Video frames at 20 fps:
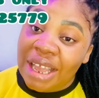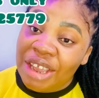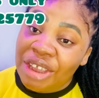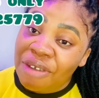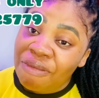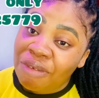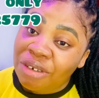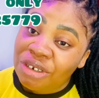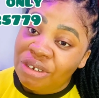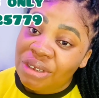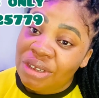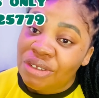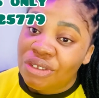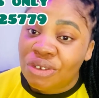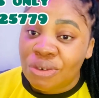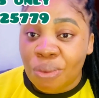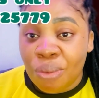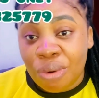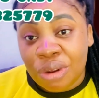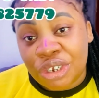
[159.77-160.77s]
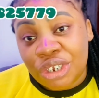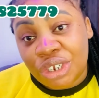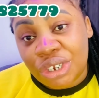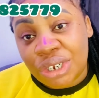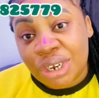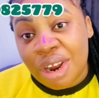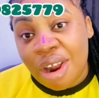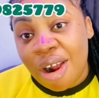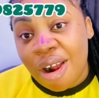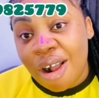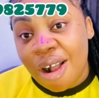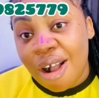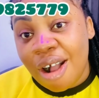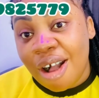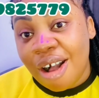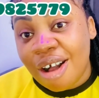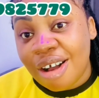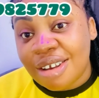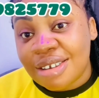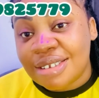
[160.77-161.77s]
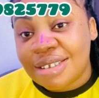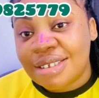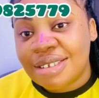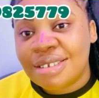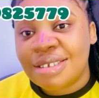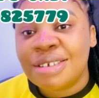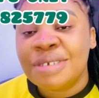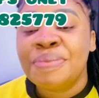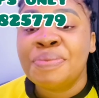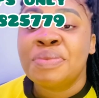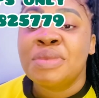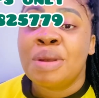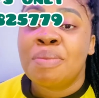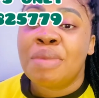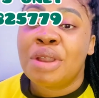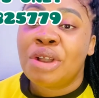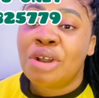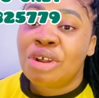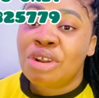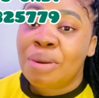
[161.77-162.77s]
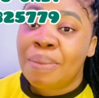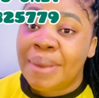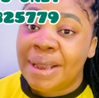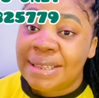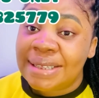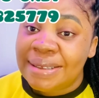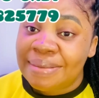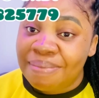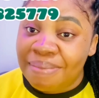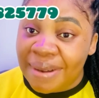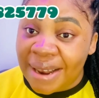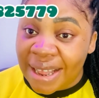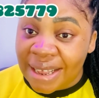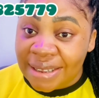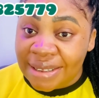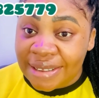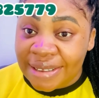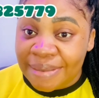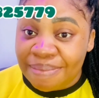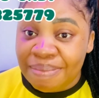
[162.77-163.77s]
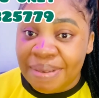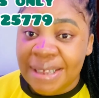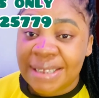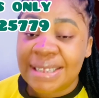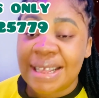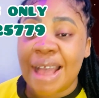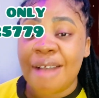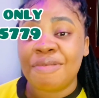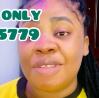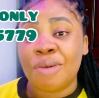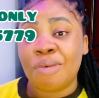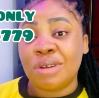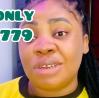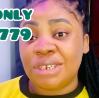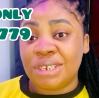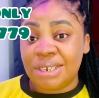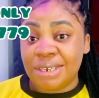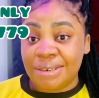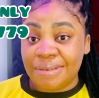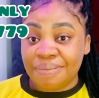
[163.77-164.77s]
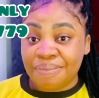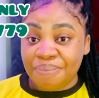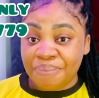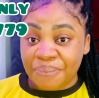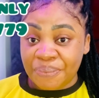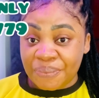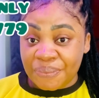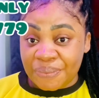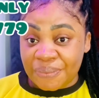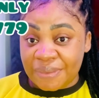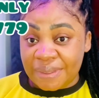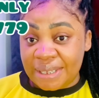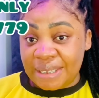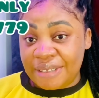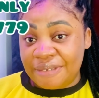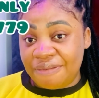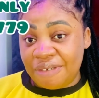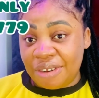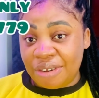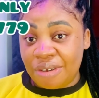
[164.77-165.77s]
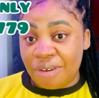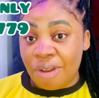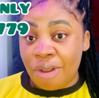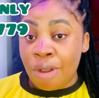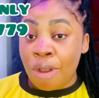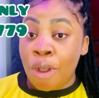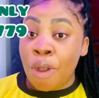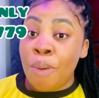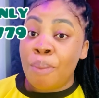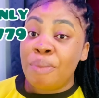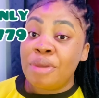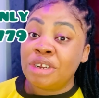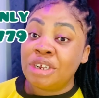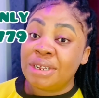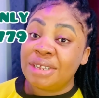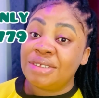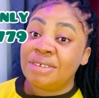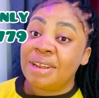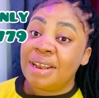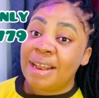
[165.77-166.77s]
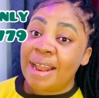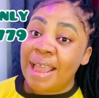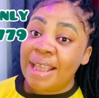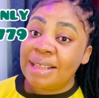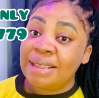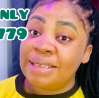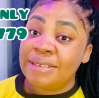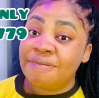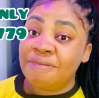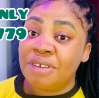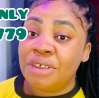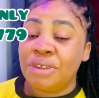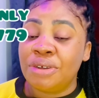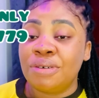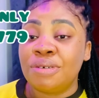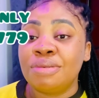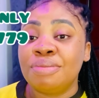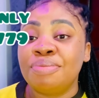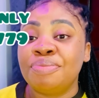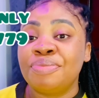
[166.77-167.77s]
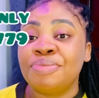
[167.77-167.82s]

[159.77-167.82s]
for choosing to watch us. May God Almighty bless you. Please, after watching this video, make sure that you like this video.